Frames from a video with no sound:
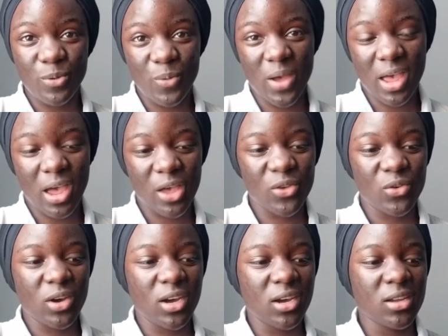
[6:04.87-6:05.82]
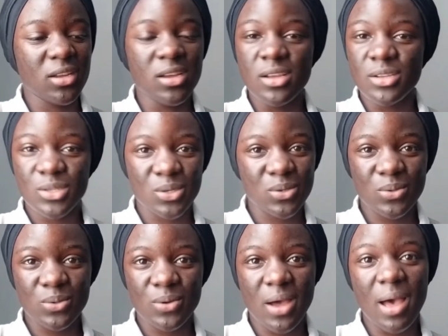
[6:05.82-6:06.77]
where you are.
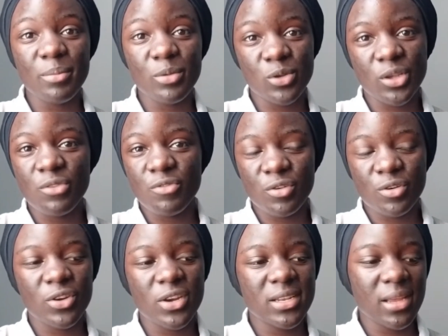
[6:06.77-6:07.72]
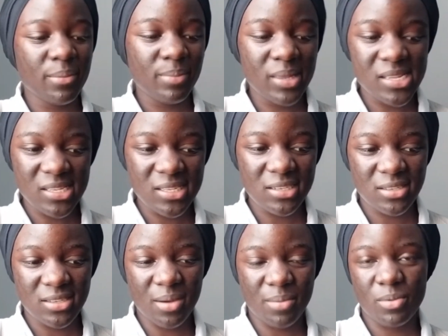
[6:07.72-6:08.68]
So I'm looking for greater places.
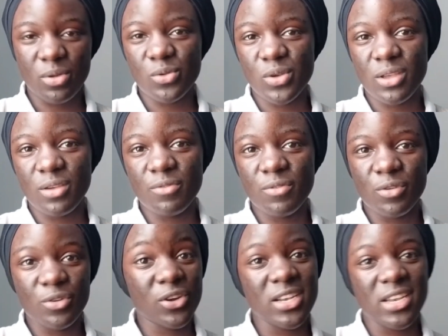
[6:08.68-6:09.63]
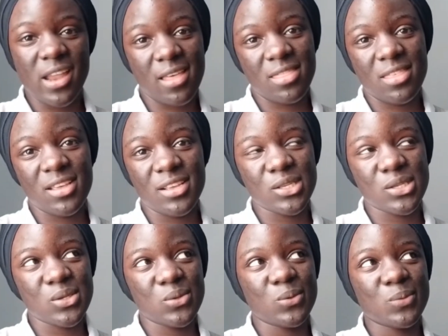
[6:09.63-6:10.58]
I'm looking for greater things.
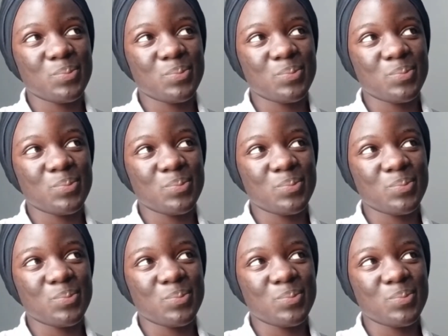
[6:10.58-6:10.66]
So